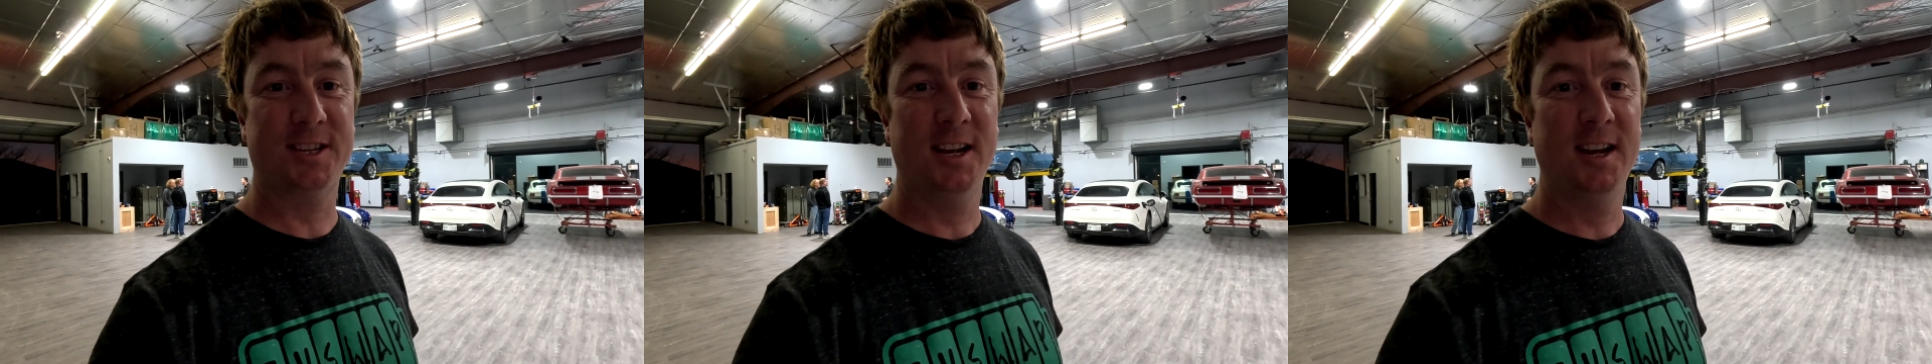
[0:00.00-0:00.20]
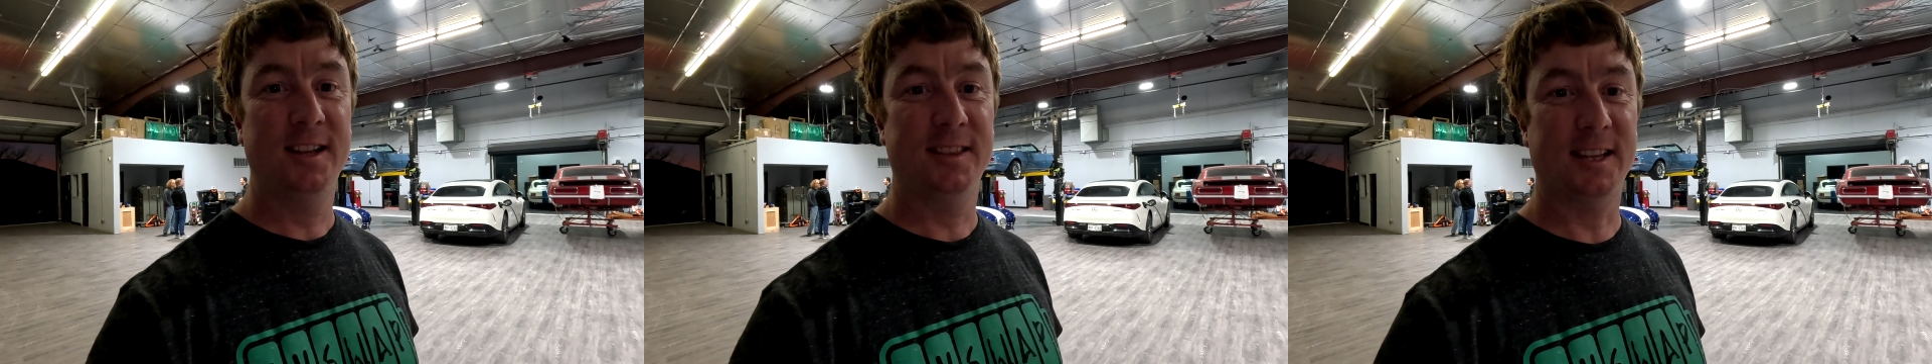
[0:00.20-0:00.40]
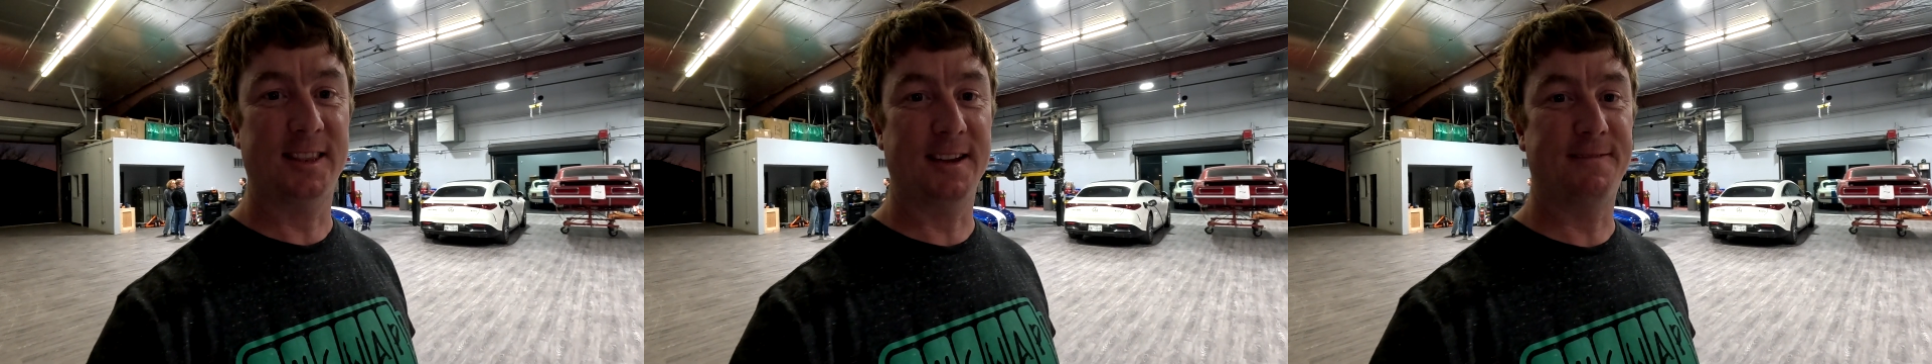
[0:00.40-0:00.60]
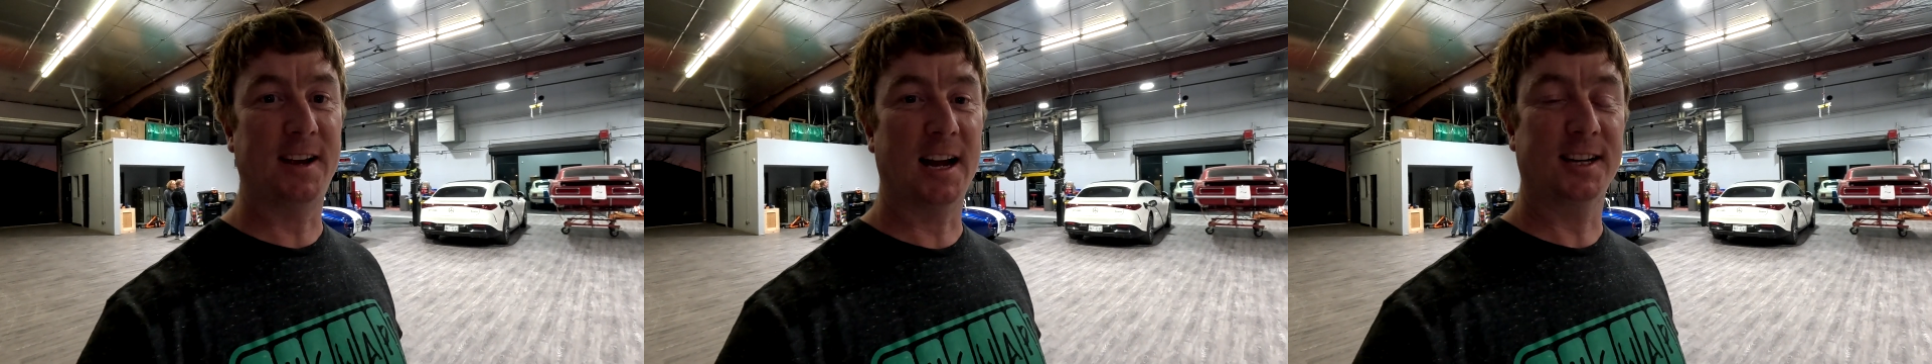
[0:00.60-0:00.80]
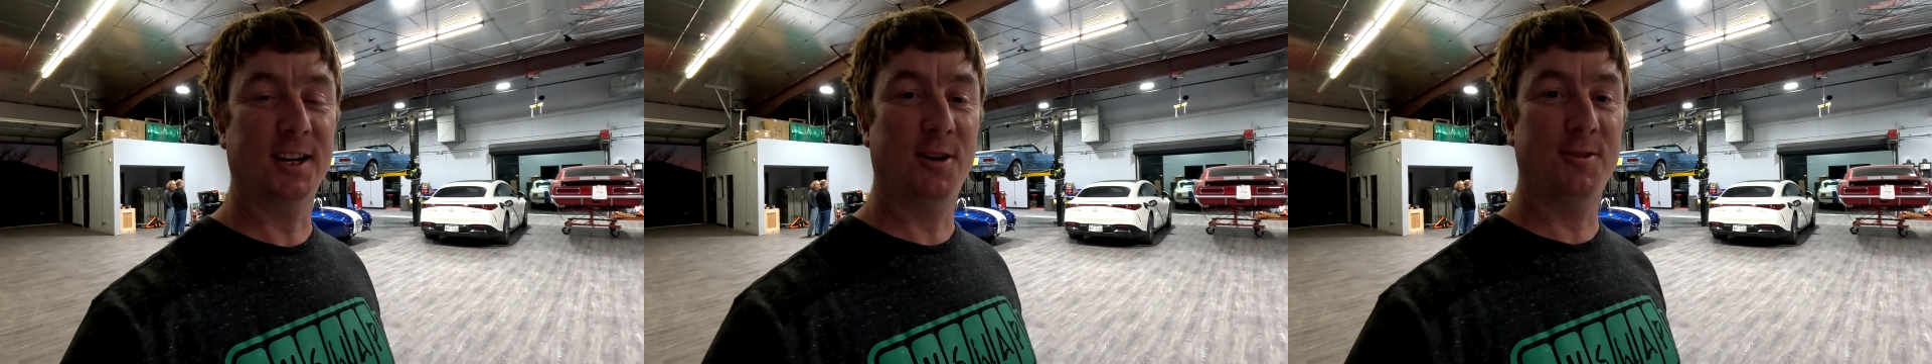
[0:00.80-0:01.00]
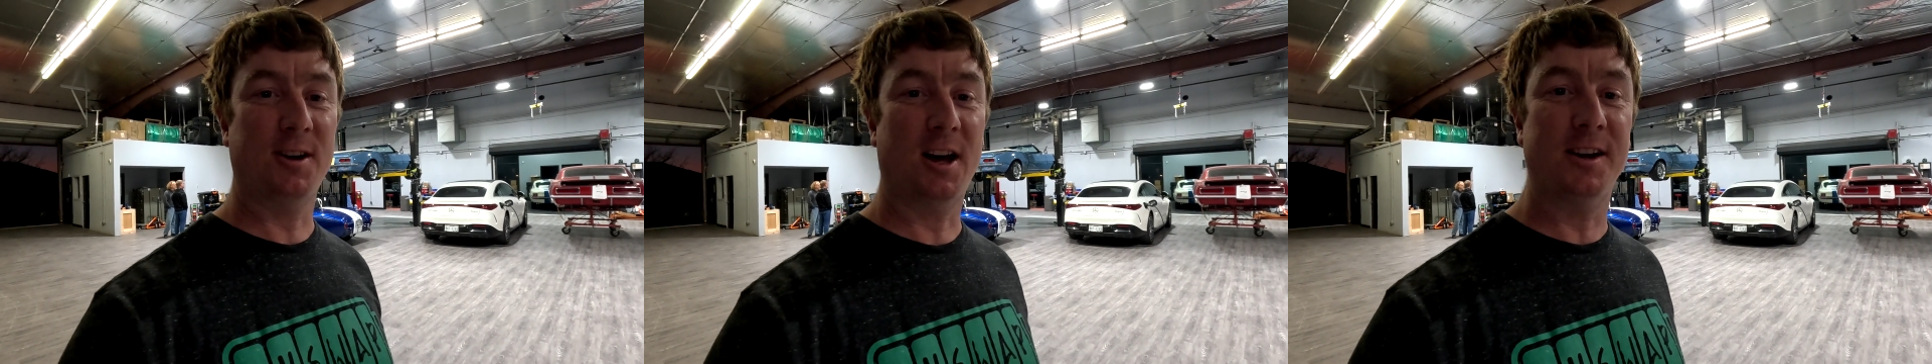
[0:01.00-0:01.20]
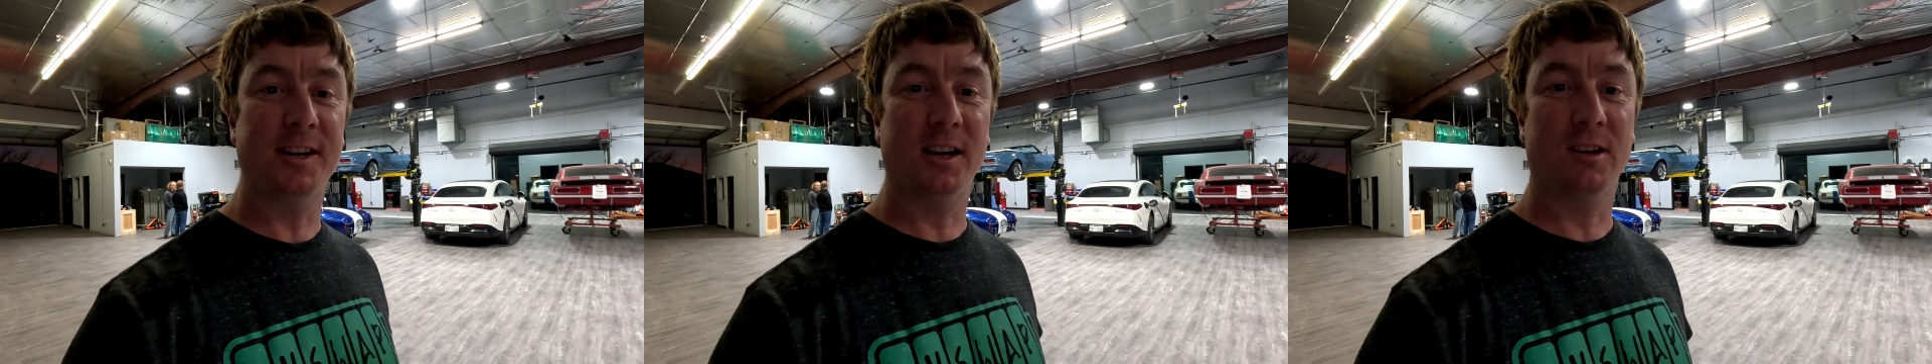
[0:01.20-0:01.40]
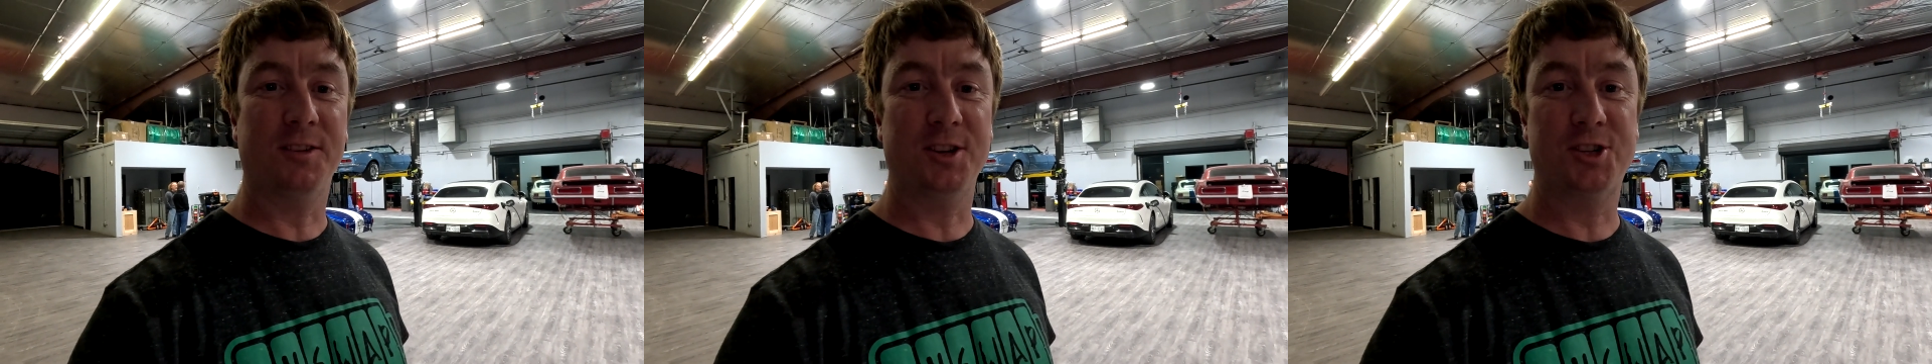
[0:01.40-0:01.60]
that they've got going on
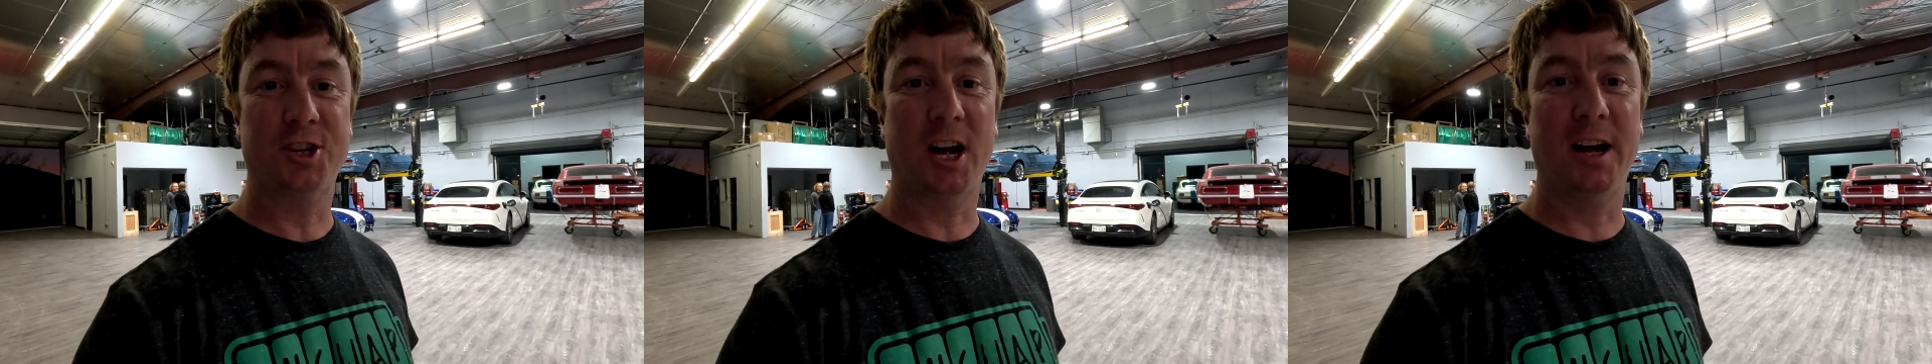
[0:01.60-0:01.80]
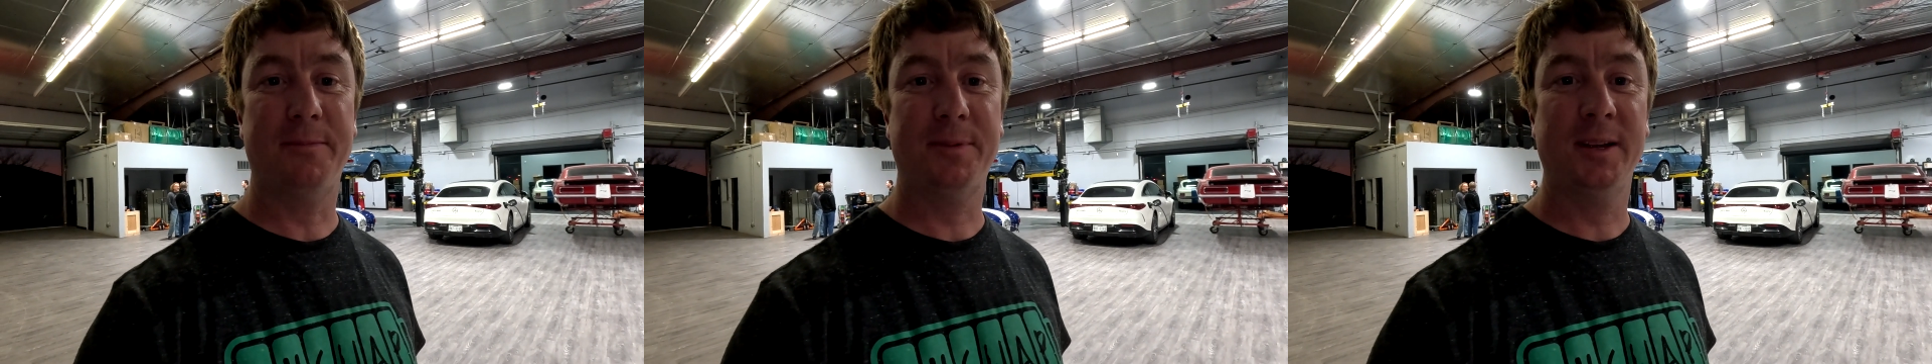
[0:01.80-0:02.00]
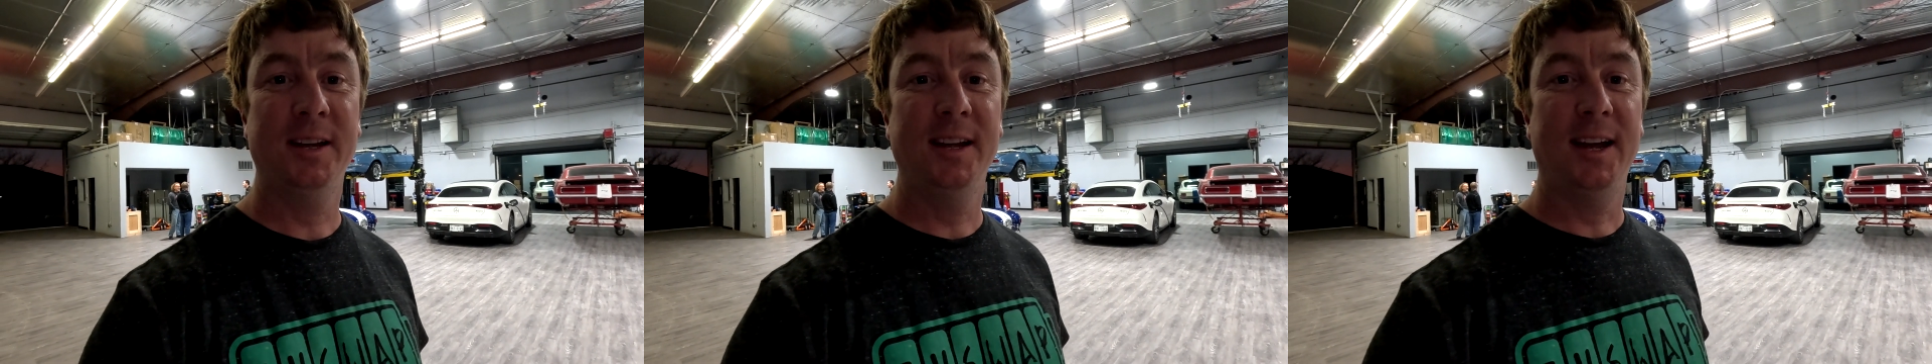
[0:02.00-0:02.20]
here at the shop